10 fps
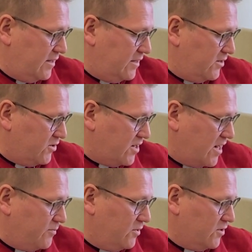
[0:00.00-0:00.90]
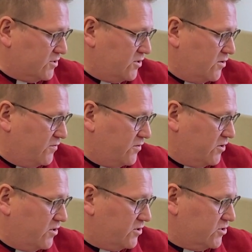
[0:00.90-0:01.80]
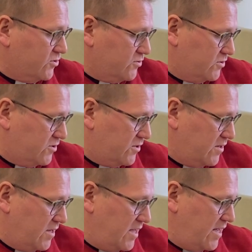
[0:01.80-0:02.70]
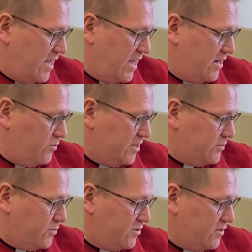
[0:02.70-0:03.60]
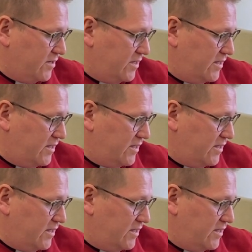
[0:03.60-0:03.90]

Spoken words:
Little cub looked over her shoulder and whispered,